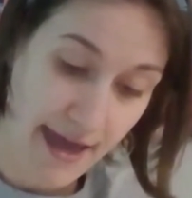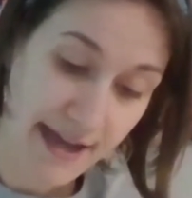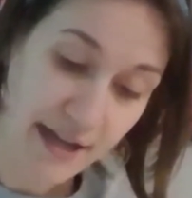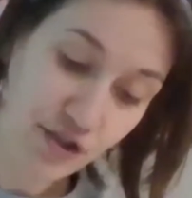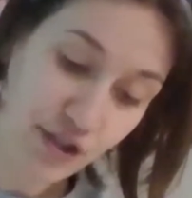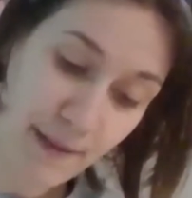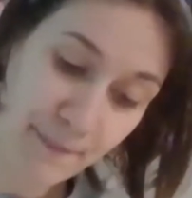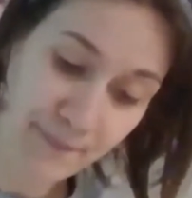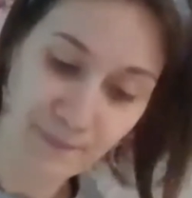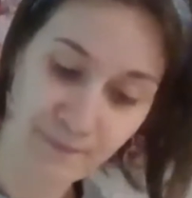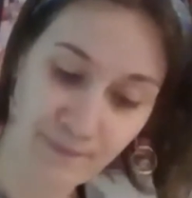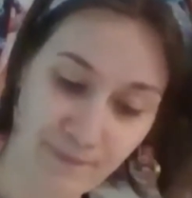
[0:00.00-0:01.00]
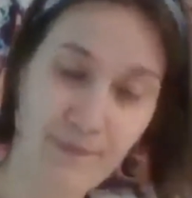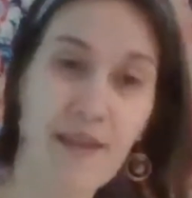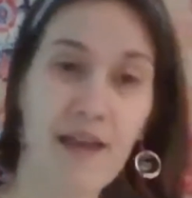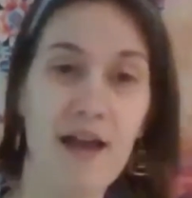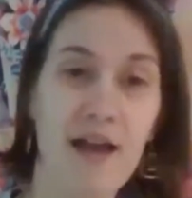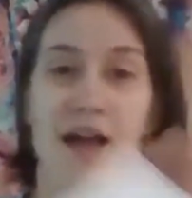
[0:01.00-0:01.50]

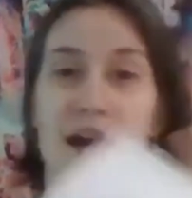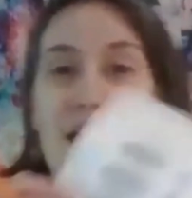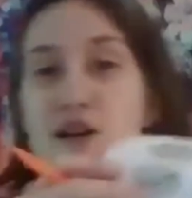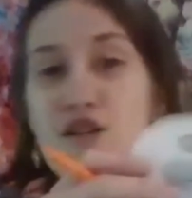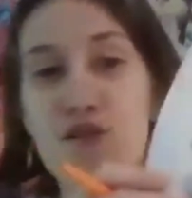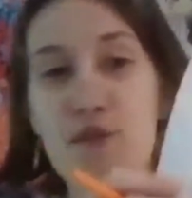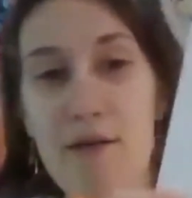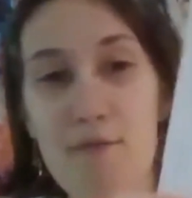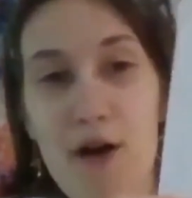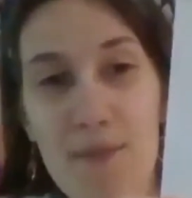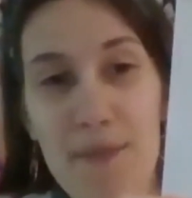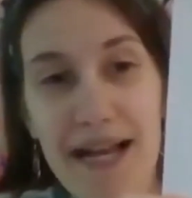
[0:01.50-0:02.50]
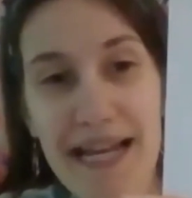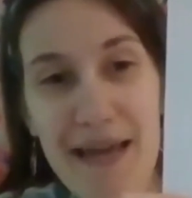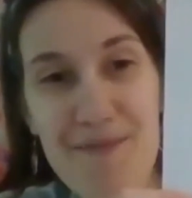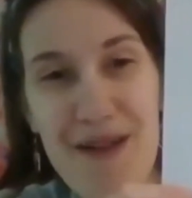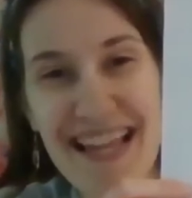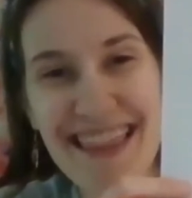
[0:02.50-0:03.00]
Angela. So I wrote my name
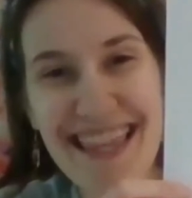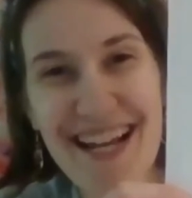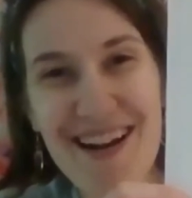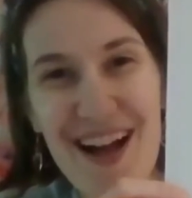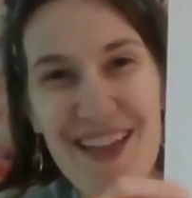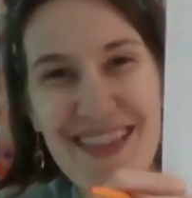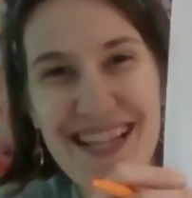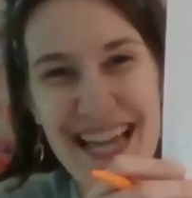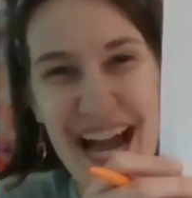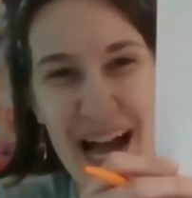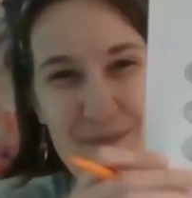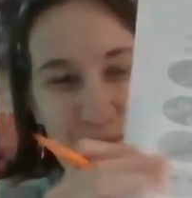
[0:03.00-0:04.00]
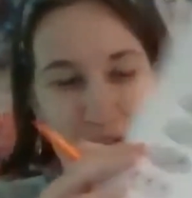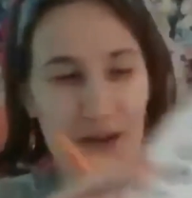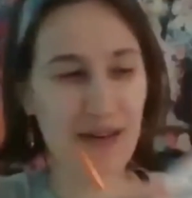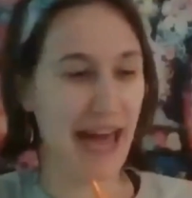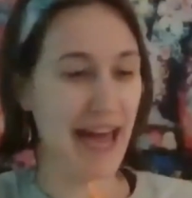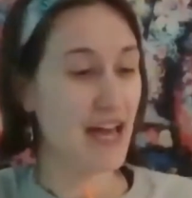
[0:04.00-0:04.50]
right there on the top.
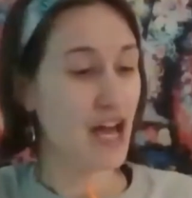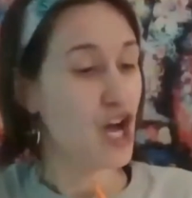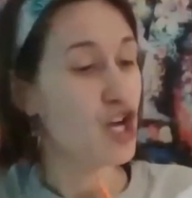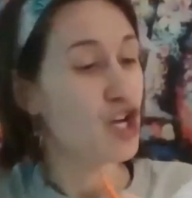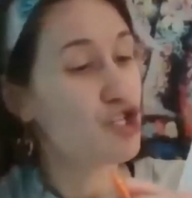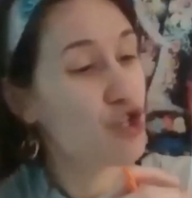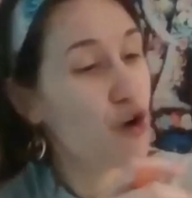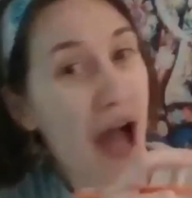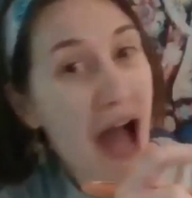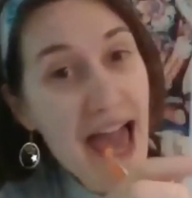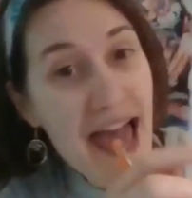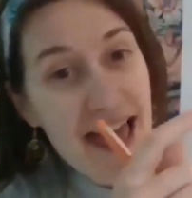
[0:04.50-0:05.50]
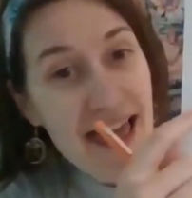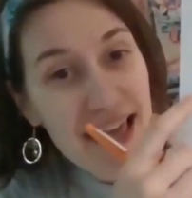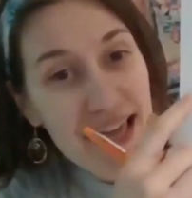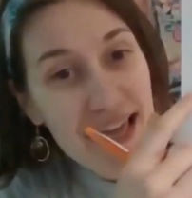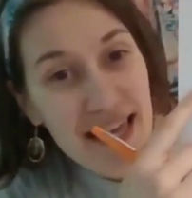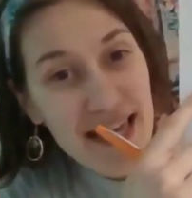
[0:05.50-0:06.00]
Okay. So
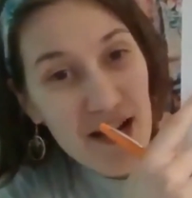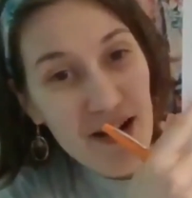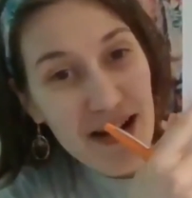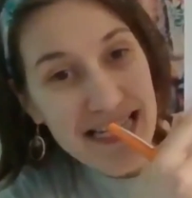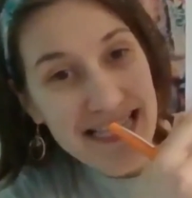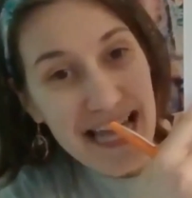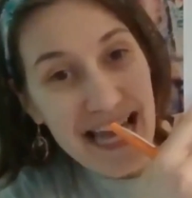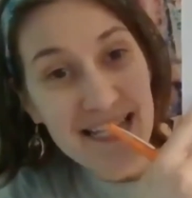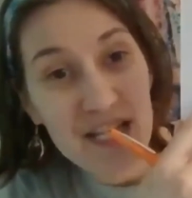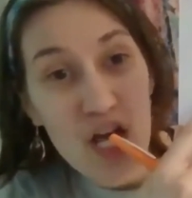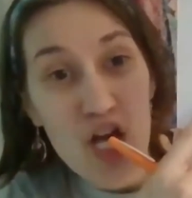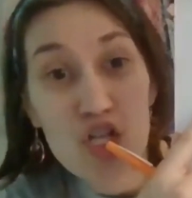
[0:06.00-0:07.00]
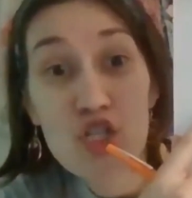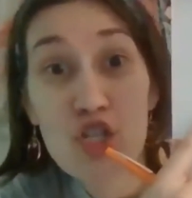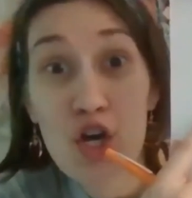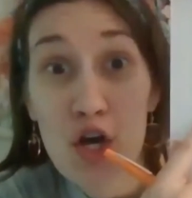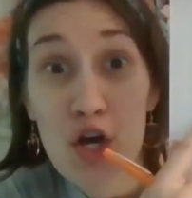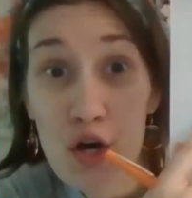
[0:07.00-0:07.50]
here it says
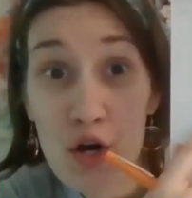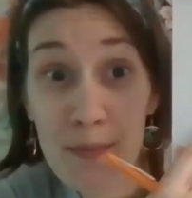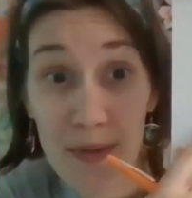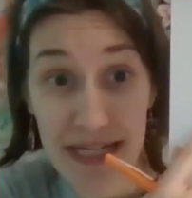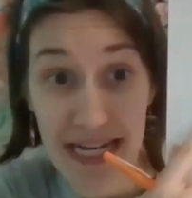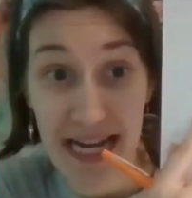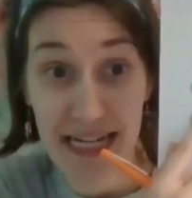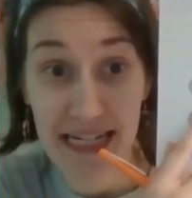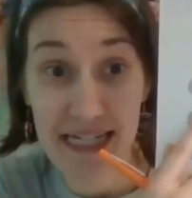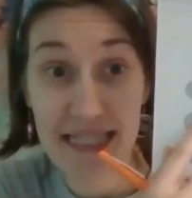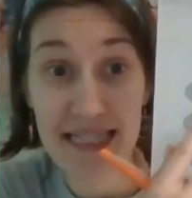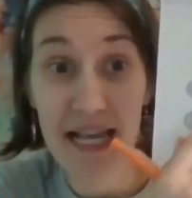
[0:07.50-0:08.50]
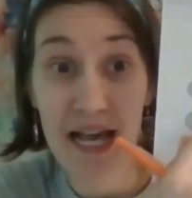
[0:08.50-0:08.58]
two bananas.